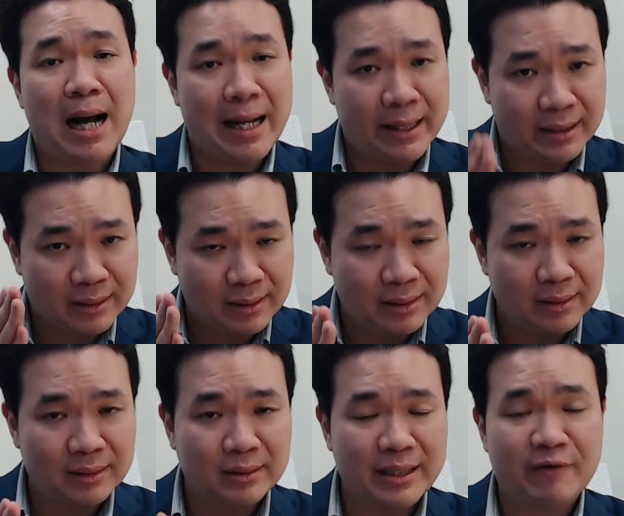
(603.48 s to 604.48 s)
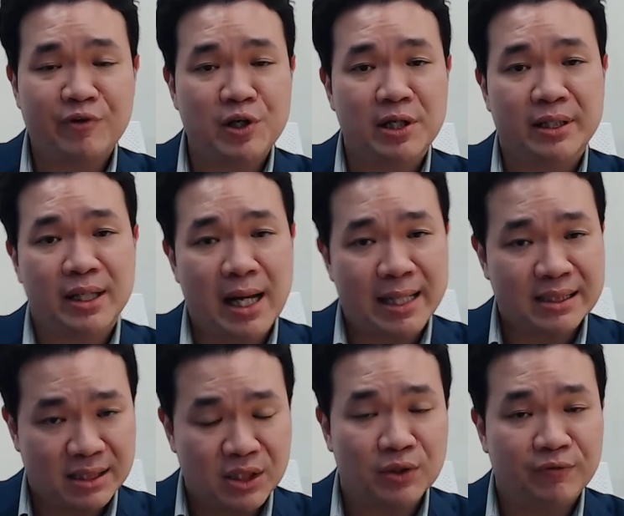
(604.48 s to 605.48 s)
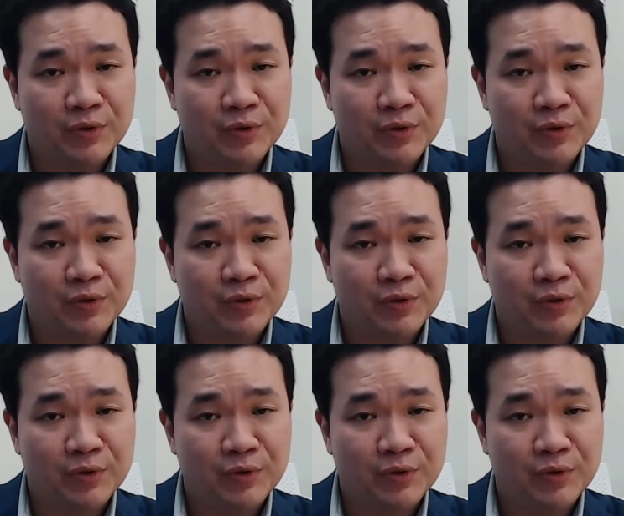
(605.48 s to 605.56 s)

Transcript: I definitely I see the